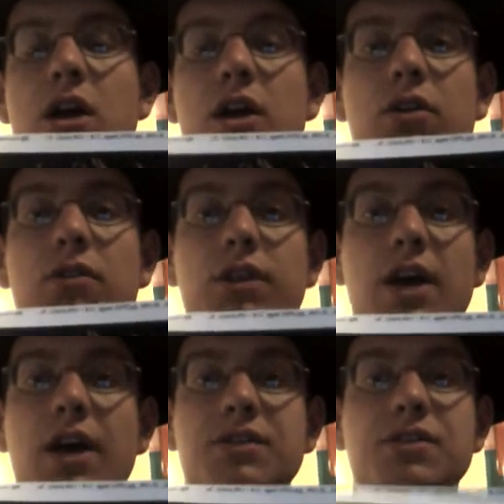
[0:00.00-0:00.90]
you know,
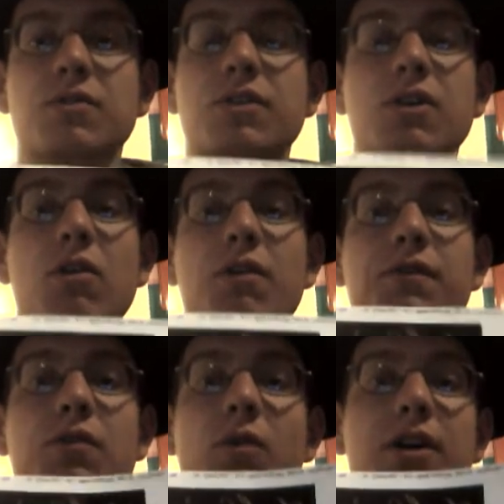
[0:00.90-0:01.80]
yeah. So you know,
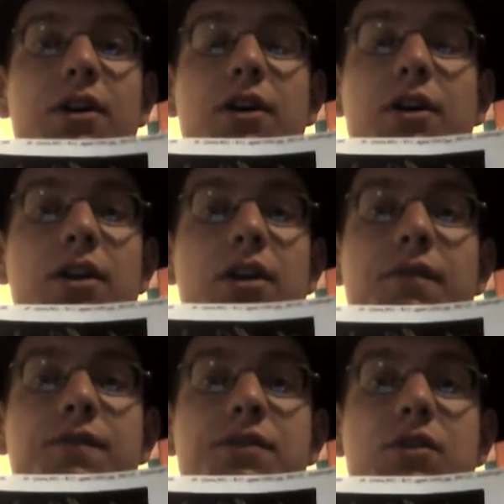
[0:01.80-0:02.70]
if you wanna,
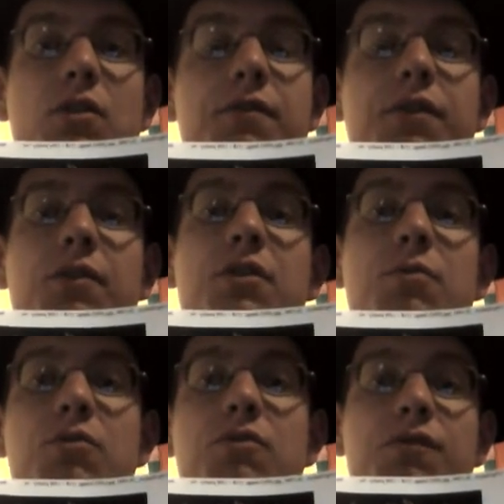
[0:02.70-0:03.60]
if so, if you're in the
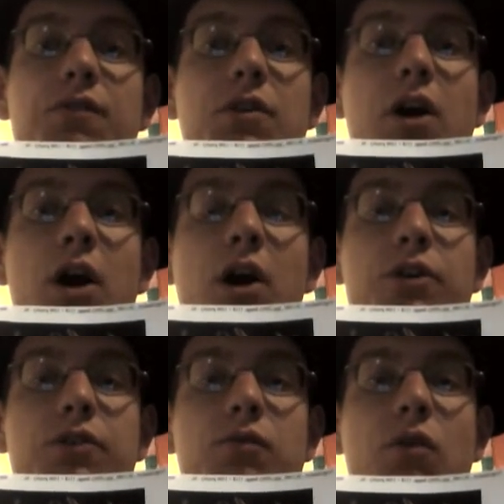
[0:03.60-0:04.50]
mood for a
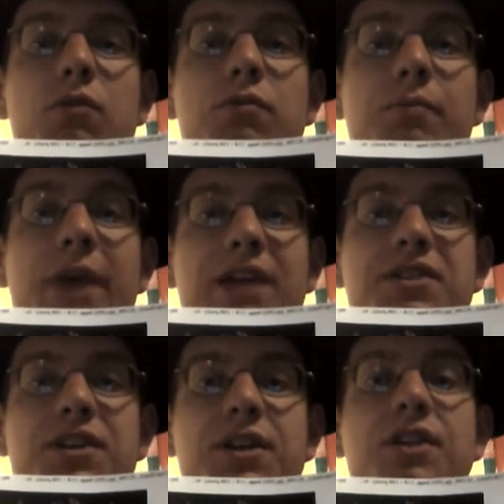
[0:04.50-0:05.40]
good
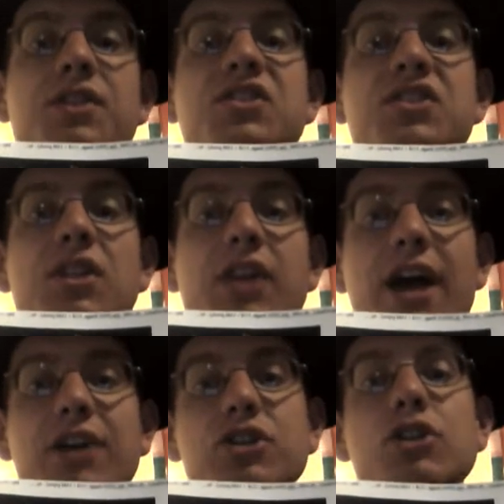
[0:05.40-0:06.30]
romantic
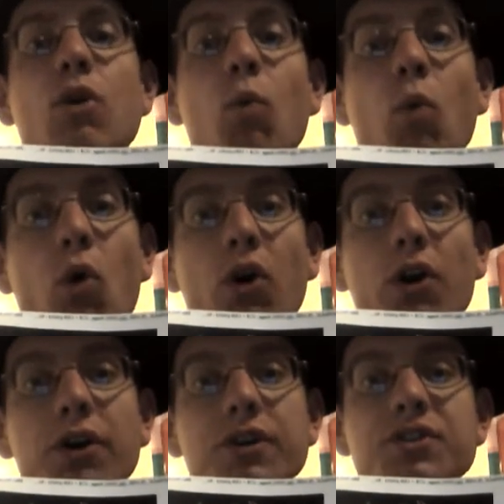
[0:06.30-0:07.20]
slash
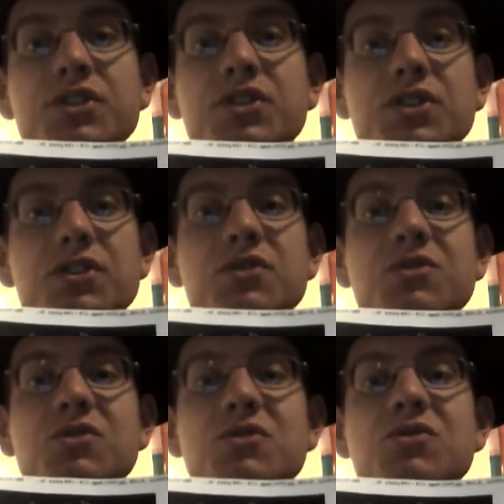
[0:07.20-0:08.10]
war
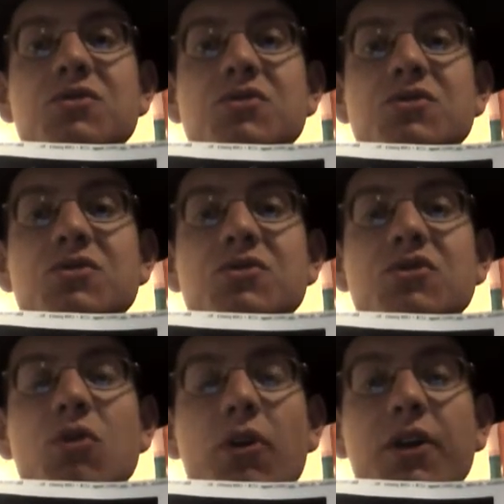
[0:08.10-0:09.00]

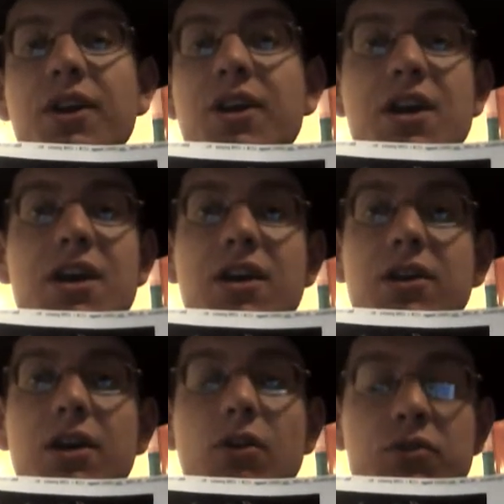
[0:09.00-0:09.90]
story,
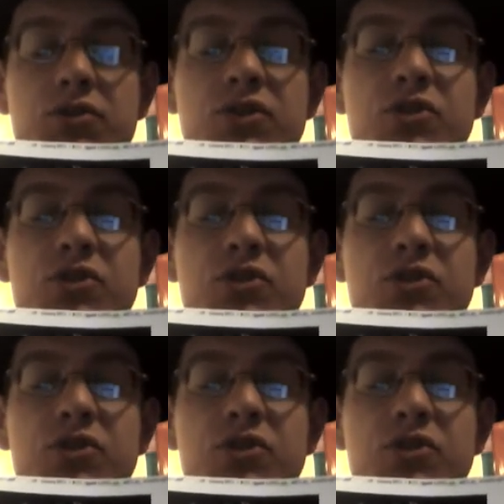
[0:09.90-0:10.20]
you know,